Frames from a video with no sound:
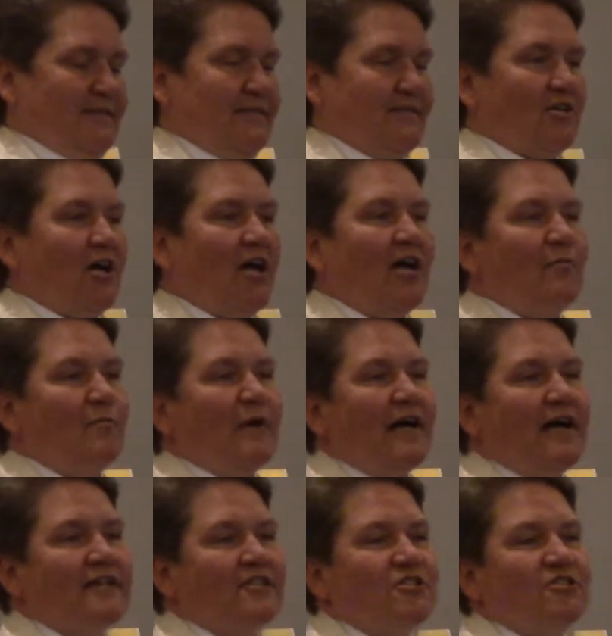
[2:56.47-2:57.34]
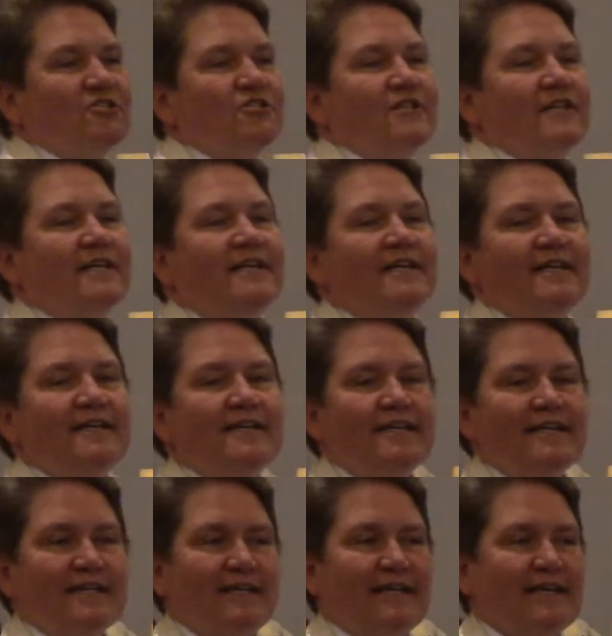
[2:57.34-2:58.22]
to help usher
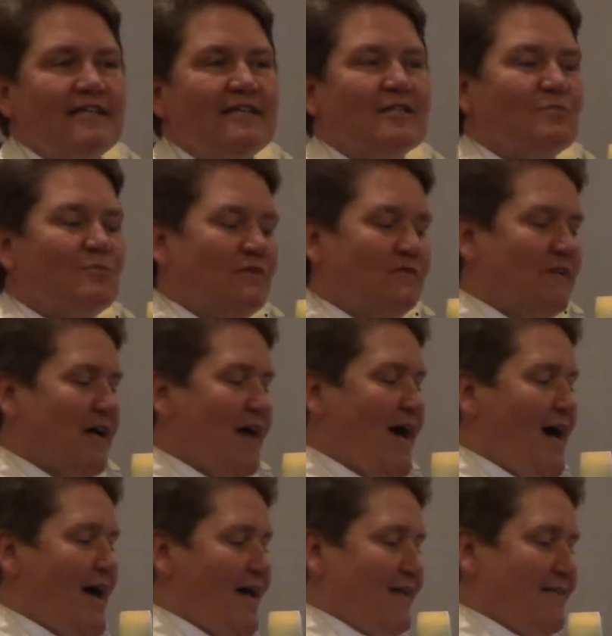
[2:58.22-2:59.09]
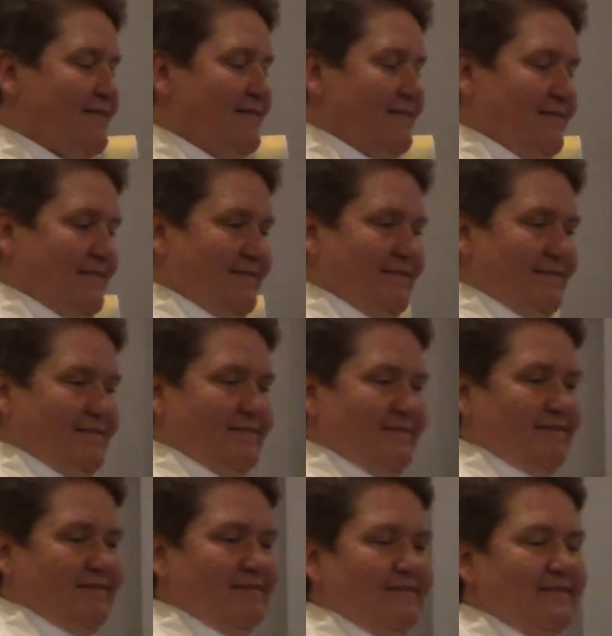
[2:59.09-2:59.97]
in the kingdom of God.
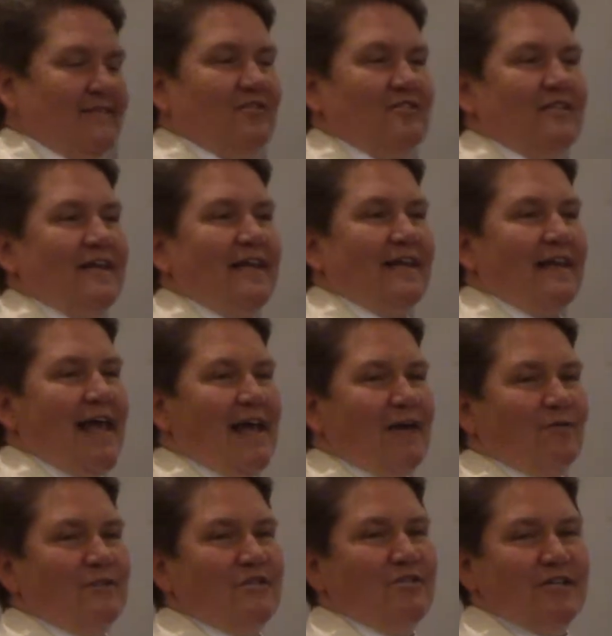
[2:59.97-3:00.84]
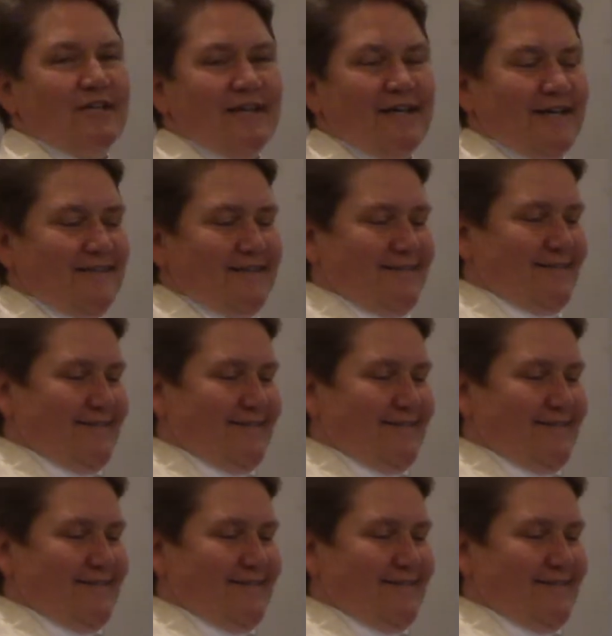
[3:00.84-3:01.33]
There's that language again.